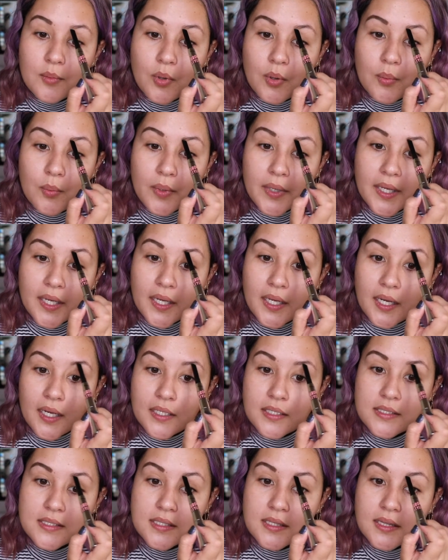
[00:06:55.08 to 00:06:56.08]
We
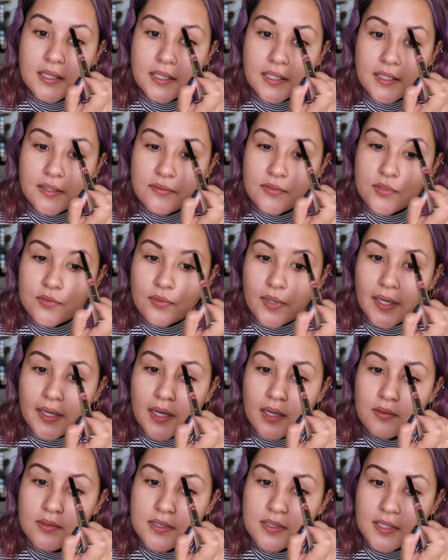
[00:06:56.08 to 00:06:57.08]
lived right
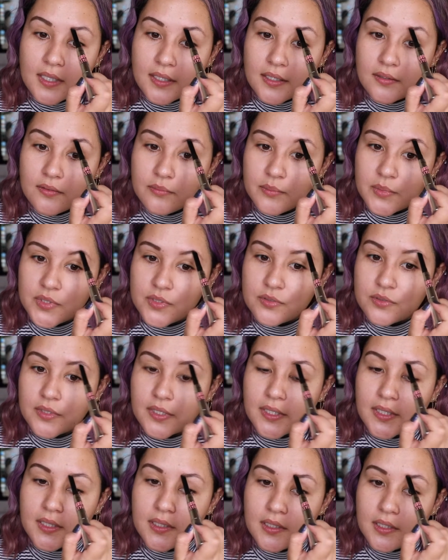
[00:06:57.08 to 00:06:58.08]
outside of
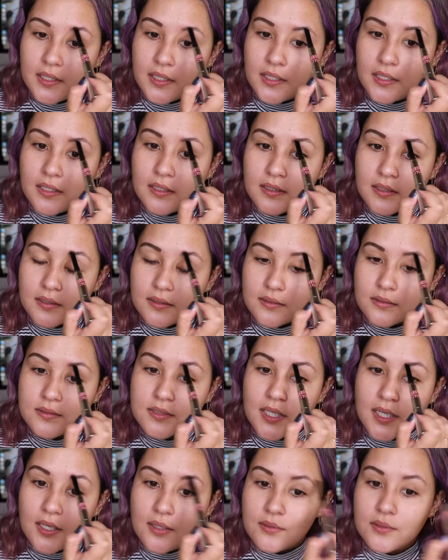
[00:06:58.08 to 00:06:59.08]
Madrid in a little
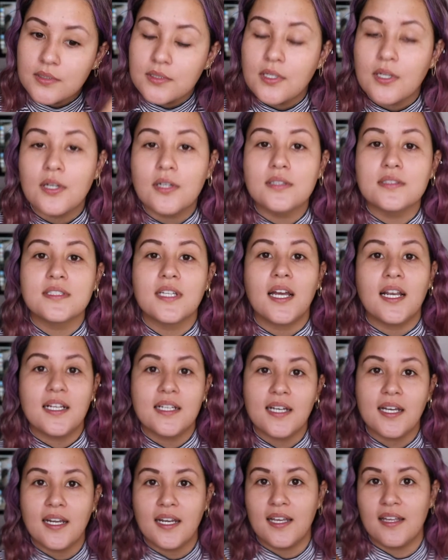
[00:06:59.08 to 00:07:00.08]
town called
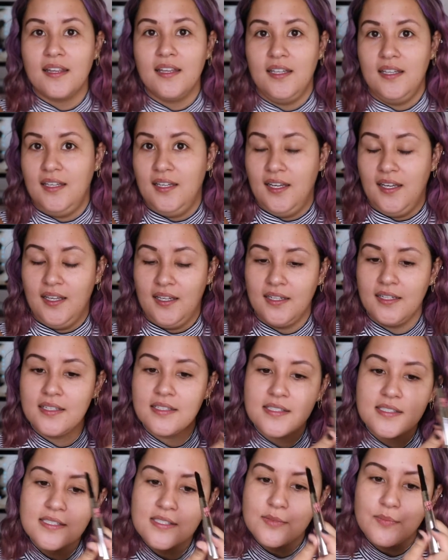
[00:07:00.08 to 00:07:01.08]
Alcalá de
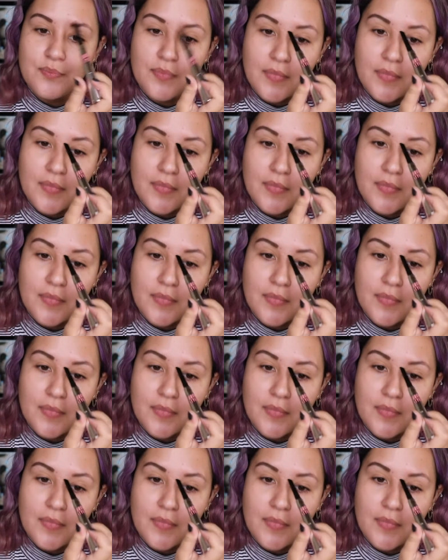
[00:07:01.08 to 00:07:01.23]
Henares,